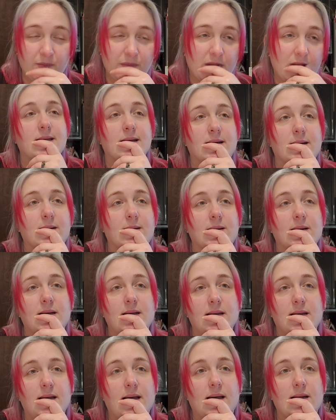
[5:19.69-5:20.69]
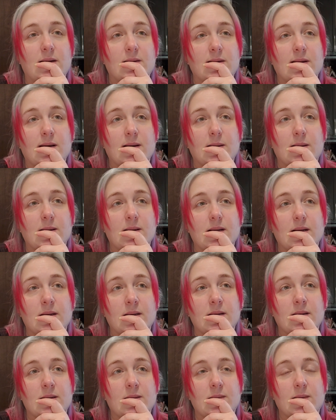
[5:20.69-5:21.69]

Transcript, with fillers: So I don't know, uh,